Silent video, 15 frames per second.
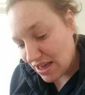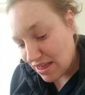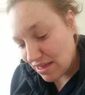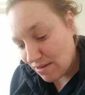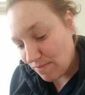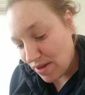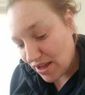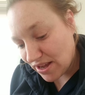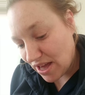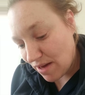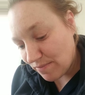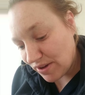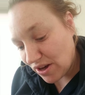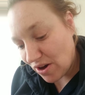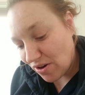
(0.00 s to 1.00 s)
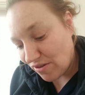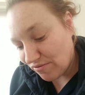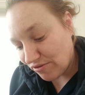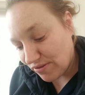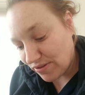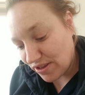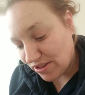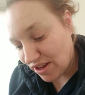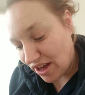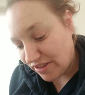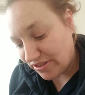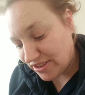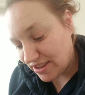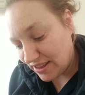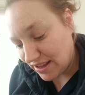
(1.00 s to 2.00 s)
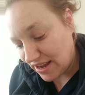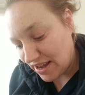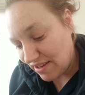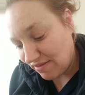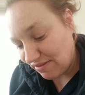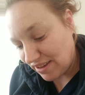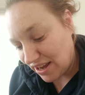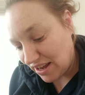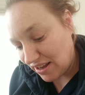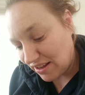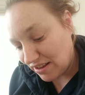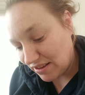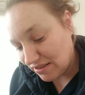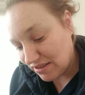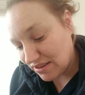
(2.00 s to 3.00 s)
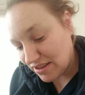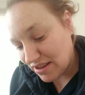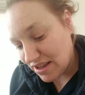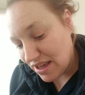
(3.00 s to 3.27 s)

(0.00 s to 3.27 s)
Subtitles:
The men coming home from the docks in the evenings,